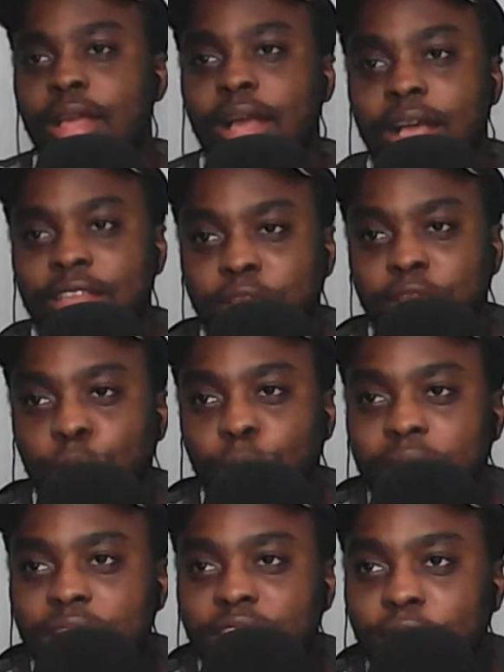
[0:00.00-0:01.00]
Arsenal
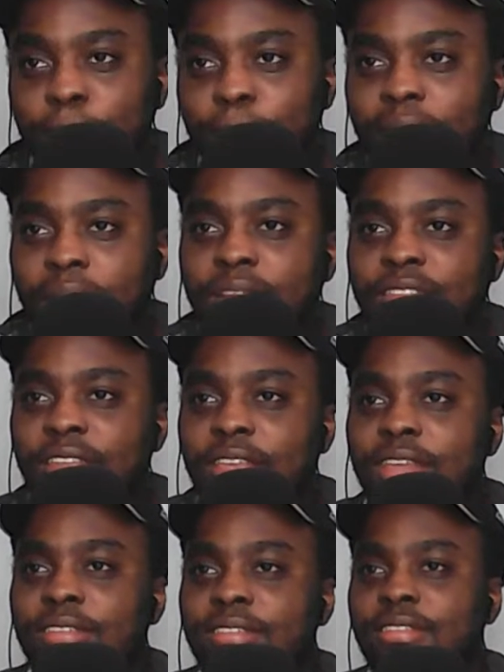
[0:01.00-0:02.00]
win it on
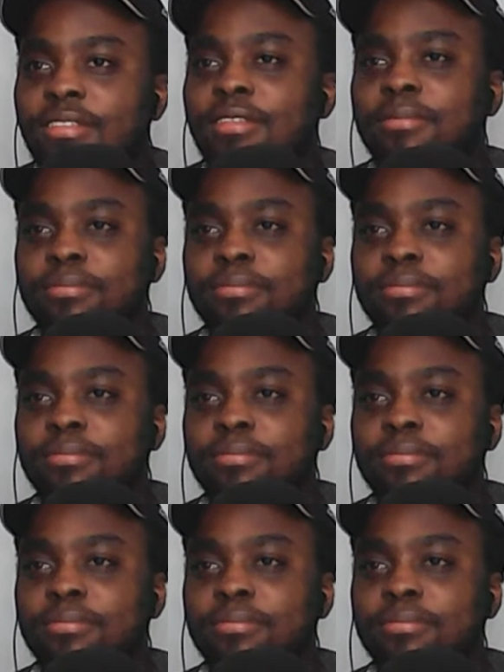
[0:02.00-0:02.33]
penalties.